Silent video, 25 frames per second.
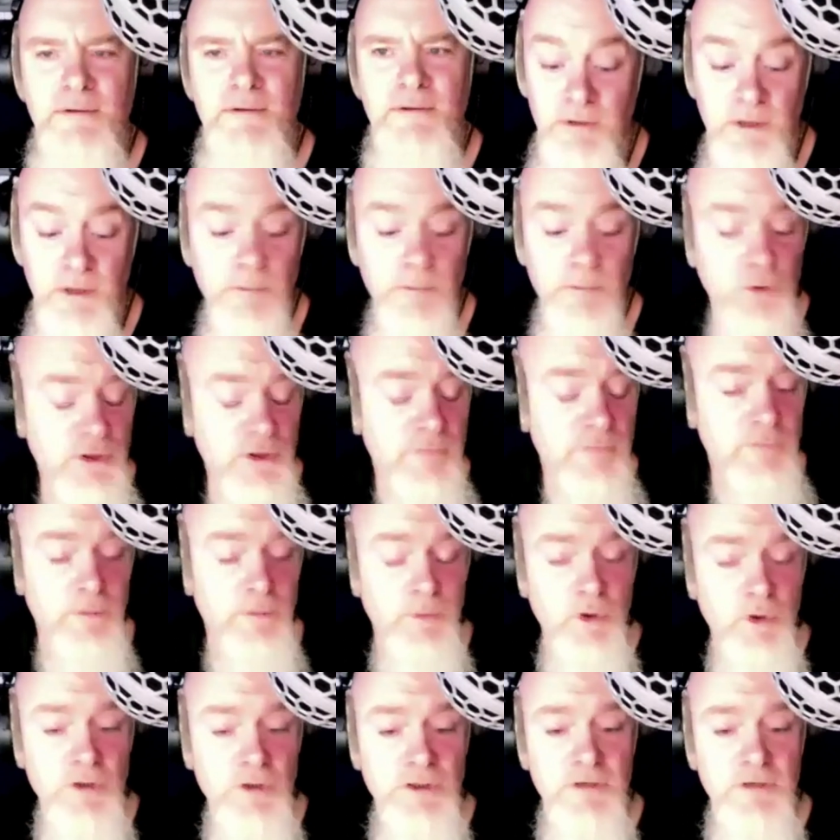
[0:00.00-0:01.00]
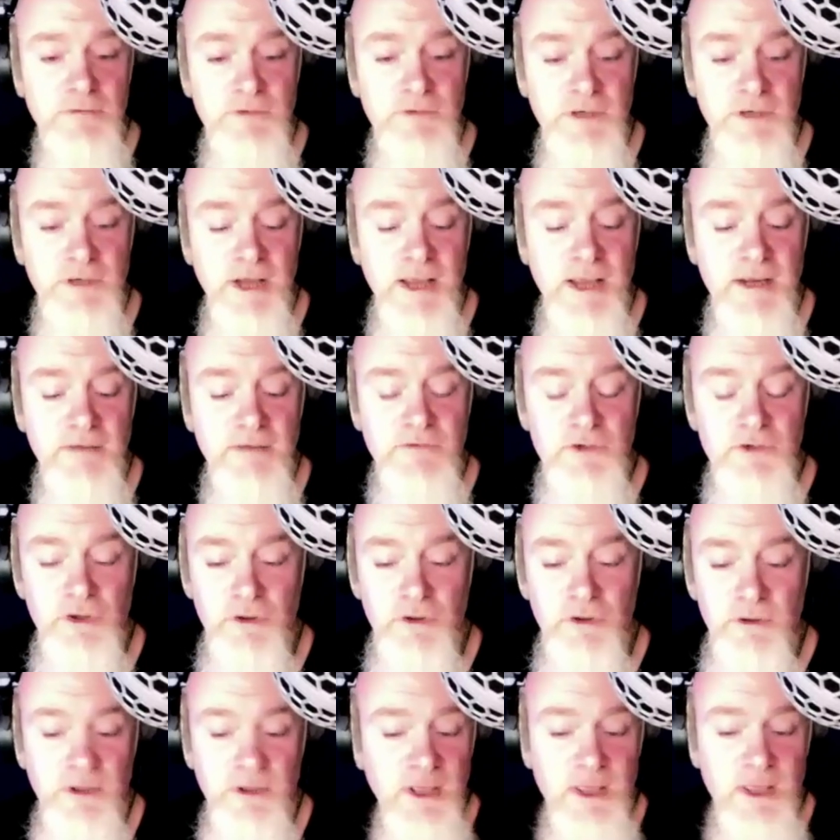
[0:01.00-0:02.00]
They both have the positives and negatives.
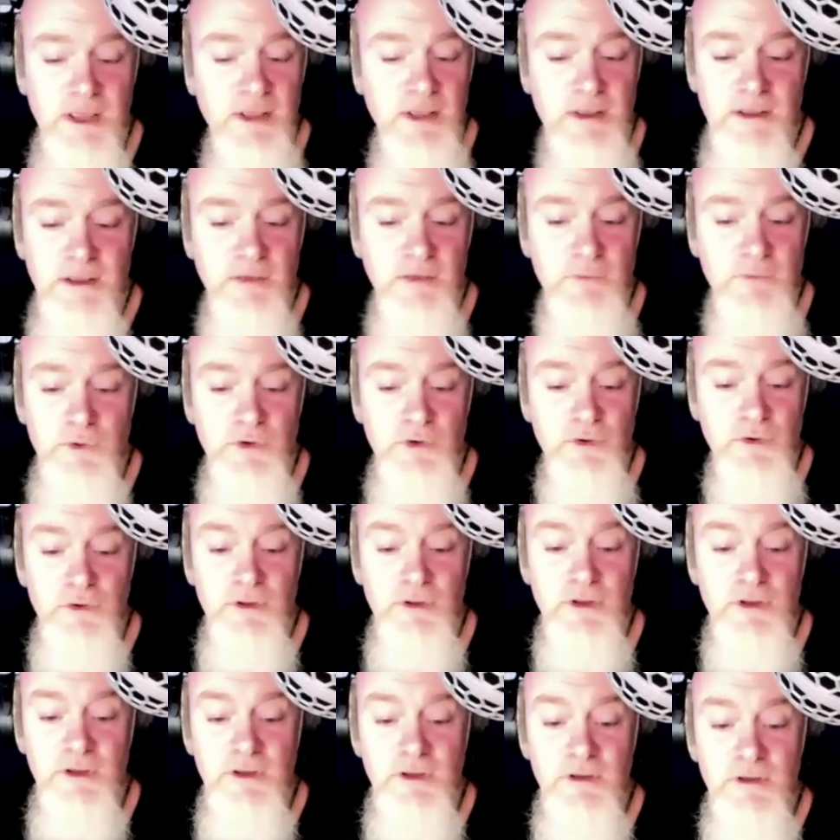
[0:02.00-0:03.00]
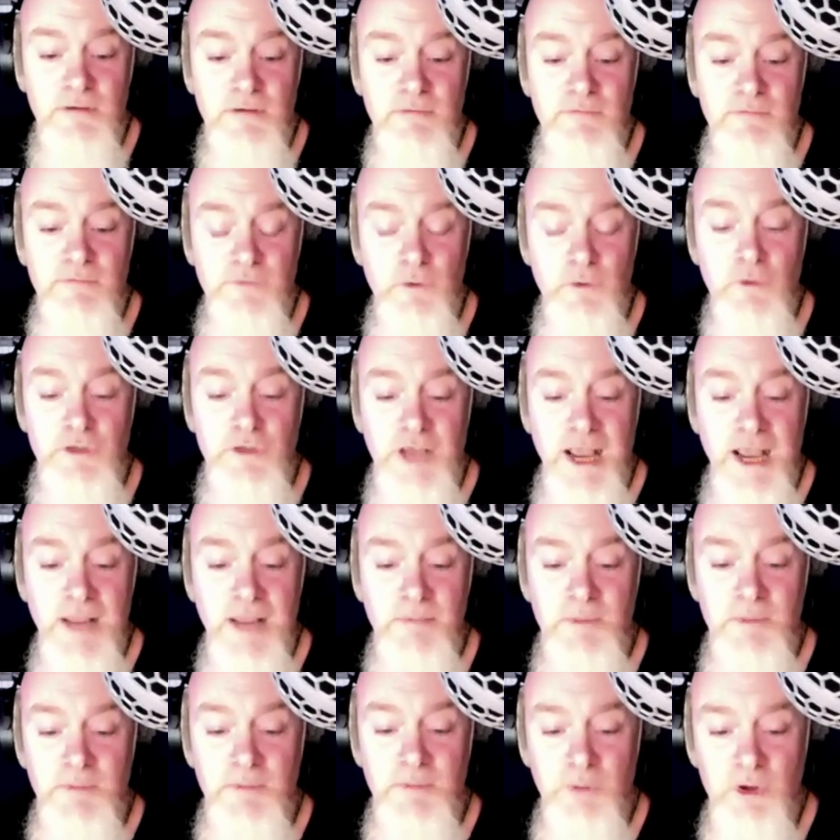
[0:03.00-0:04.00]
So if you do the full
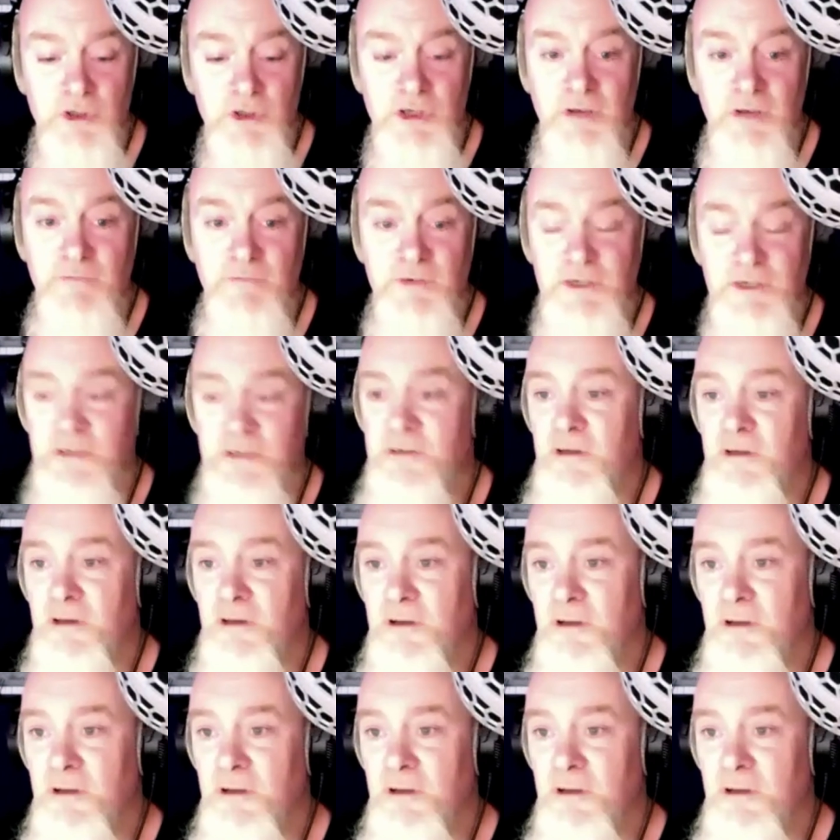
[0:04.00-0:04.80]
time, the positive is